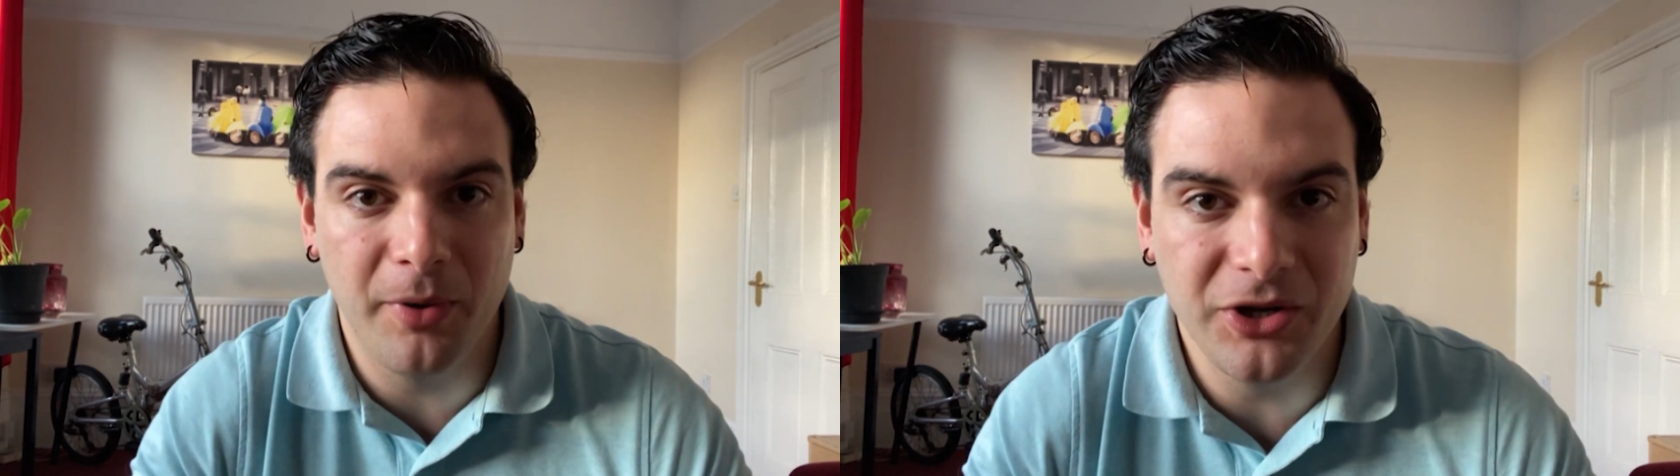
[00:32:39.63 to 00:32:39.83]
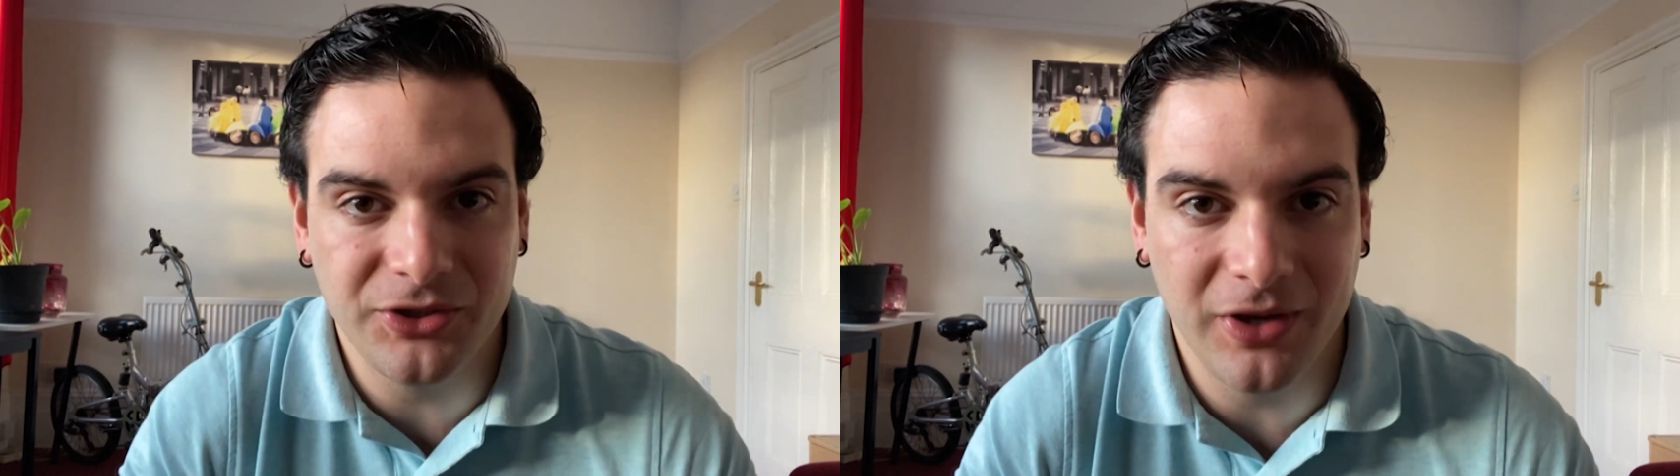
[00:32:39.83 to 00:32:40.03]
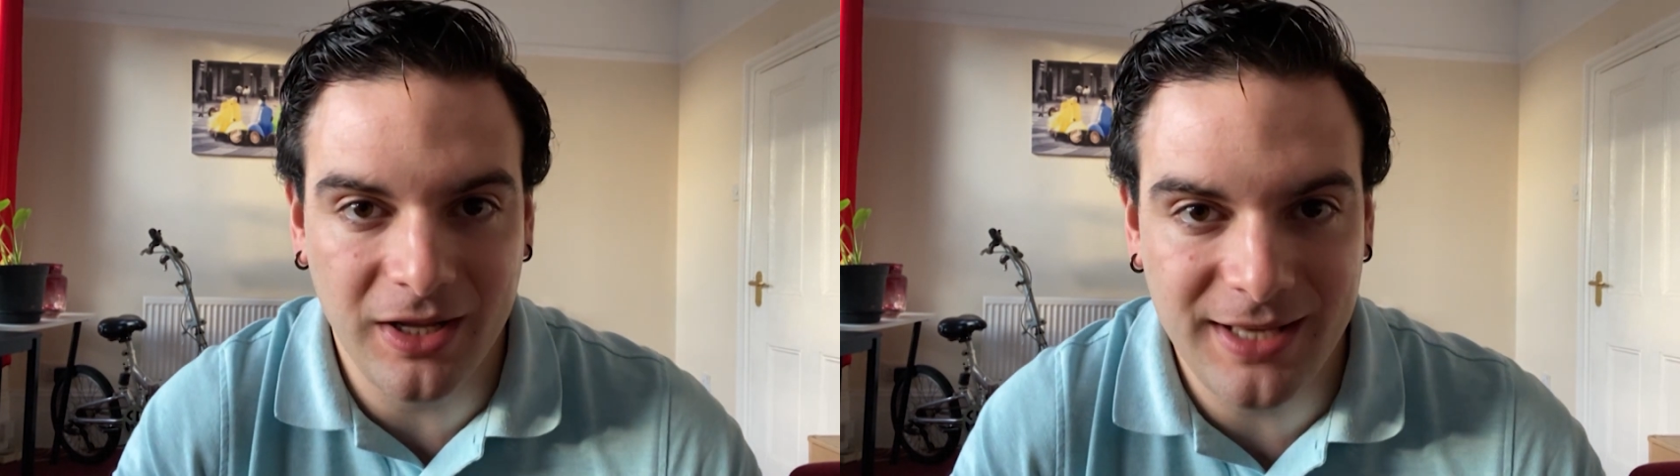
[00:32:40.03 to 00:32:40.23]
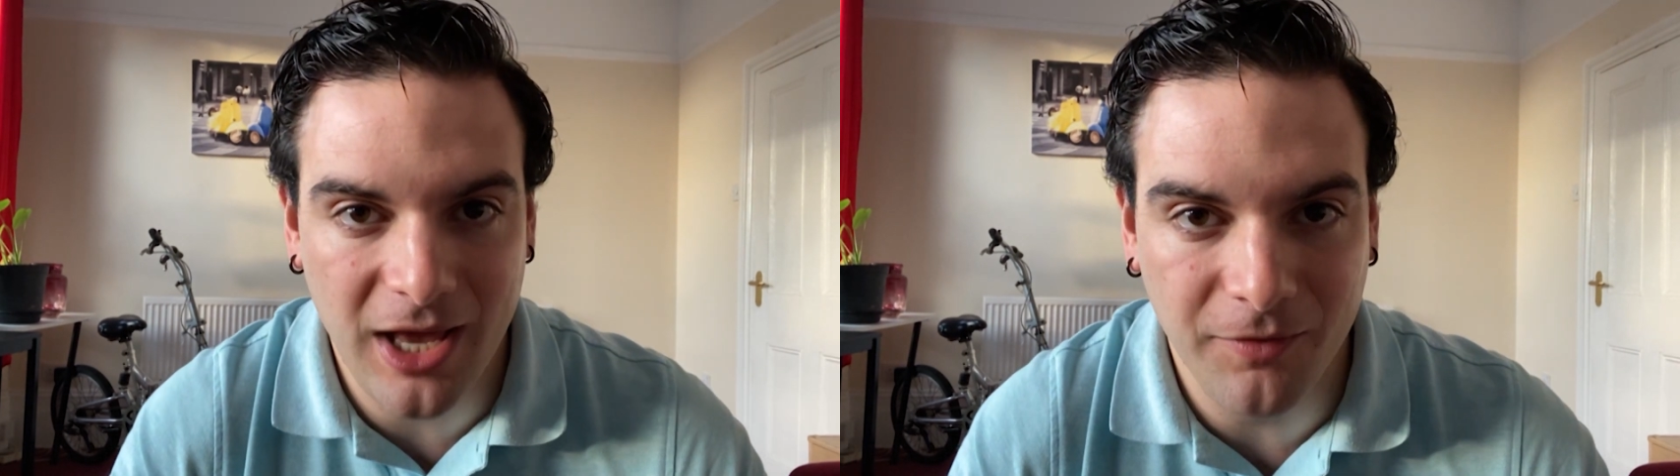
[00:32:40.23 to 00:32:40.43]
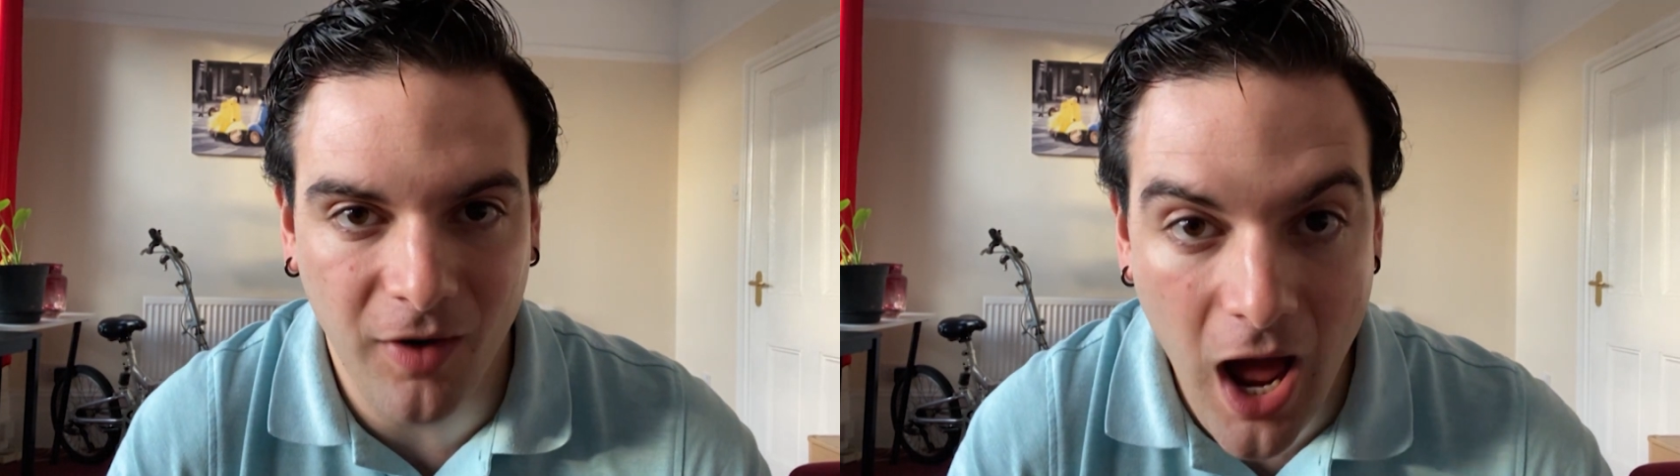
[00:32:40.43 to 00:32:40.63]
person
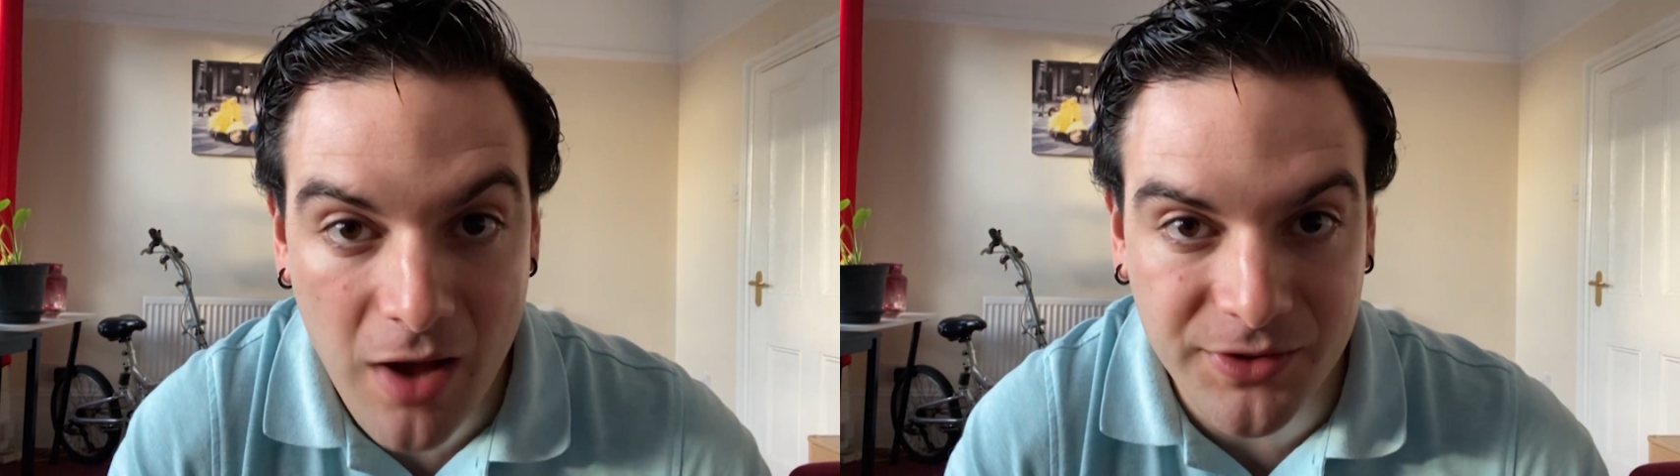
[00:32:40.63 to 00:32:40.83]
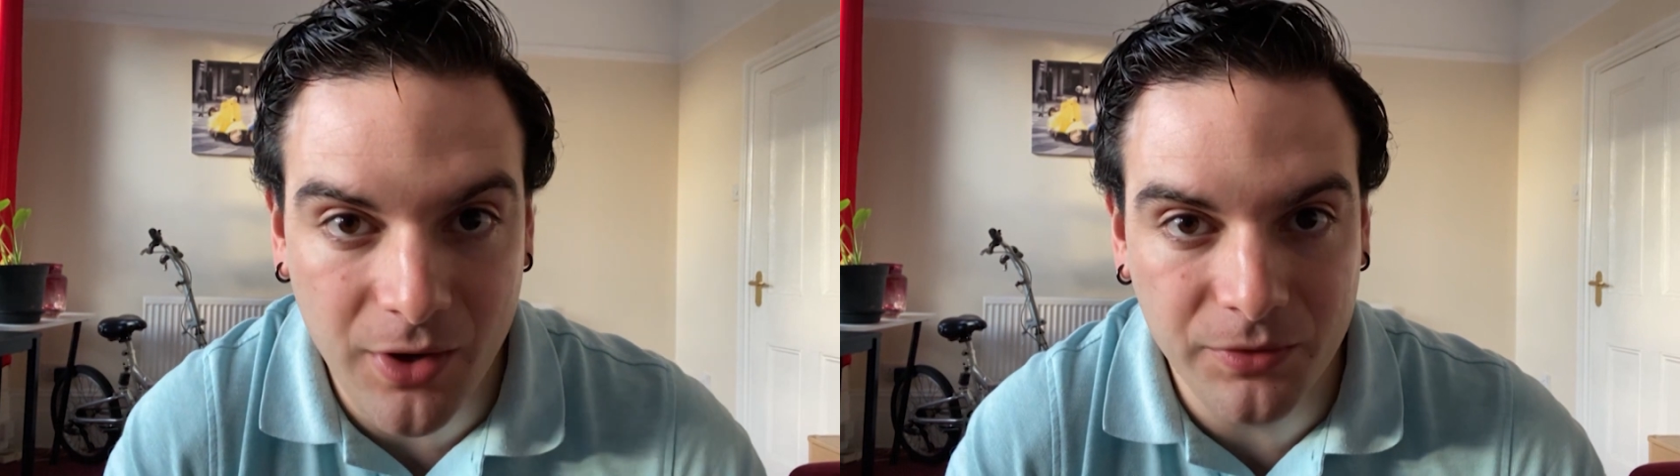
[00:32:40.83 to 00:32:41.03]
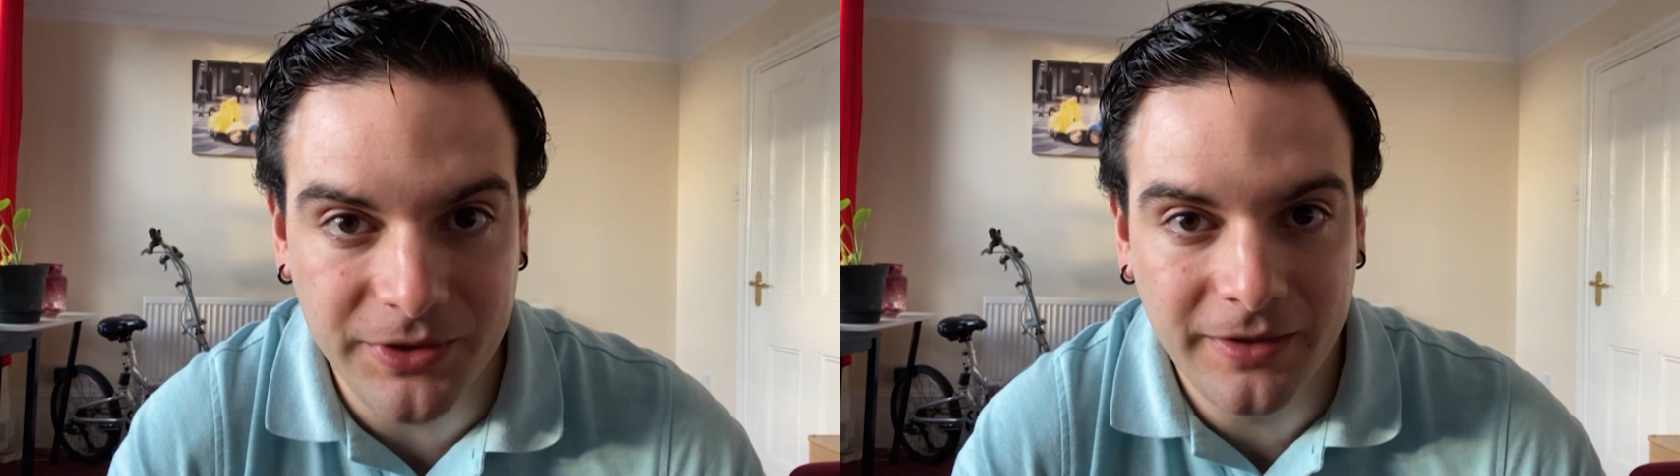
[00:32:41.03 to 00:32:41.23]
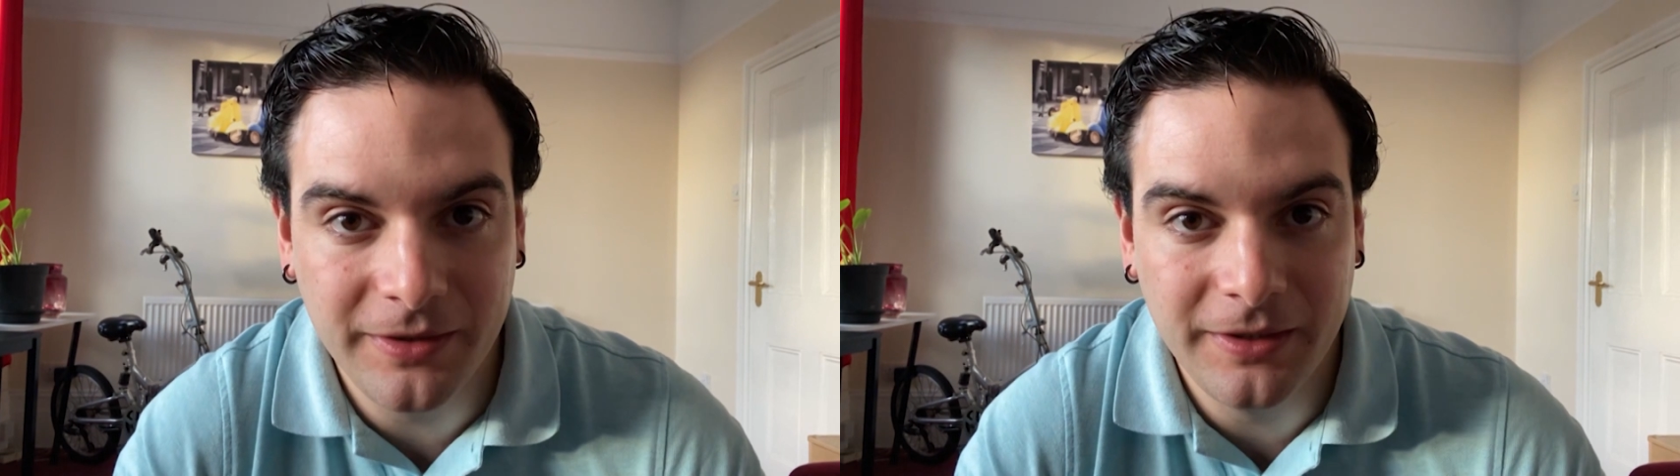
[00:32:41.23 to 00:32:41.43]
outside of our household.